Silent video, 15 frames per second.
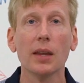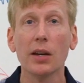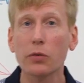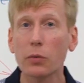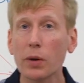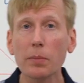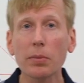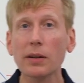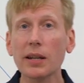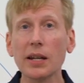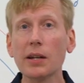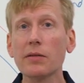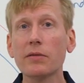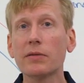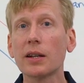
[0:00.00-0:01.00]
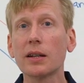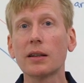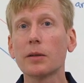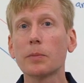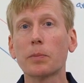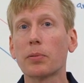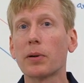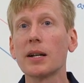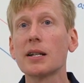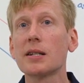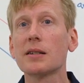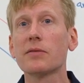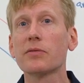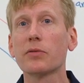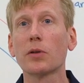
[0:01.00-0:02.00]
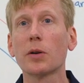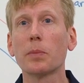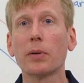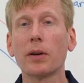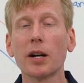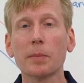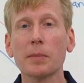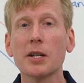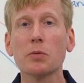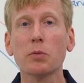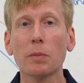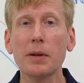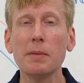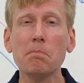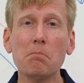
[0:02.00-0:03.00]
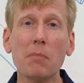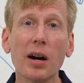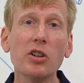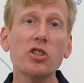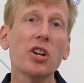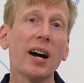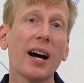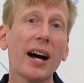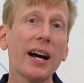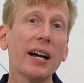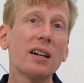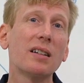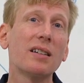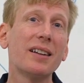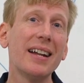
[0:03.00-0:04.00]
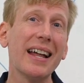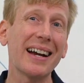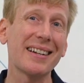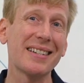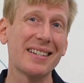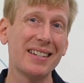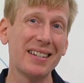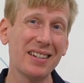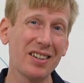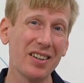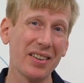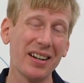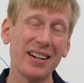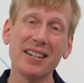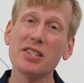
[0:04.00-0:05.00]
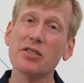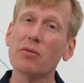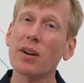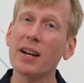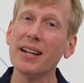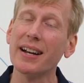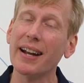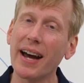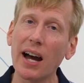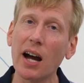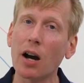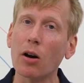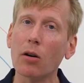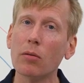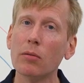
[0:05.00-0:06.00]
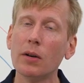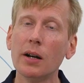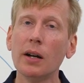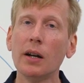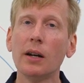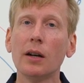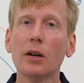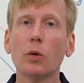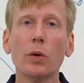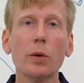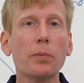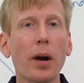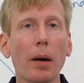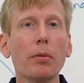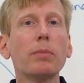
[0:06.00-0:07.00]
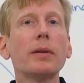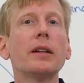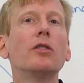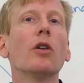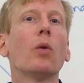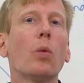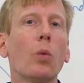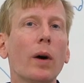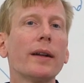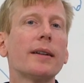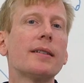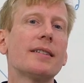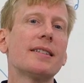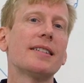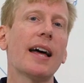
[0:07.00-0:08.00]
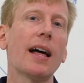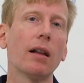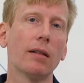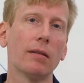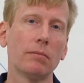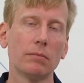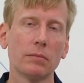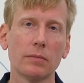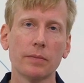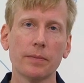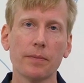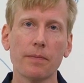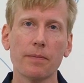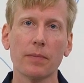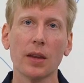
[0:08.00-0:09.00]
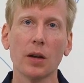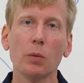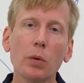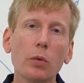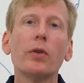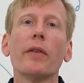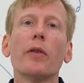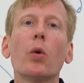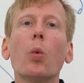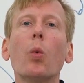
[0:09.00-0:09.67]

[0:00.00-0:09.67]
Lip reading: If we believe that the price for apartments will be much higher next year than it is right now, we probably don't want to sell. We would rather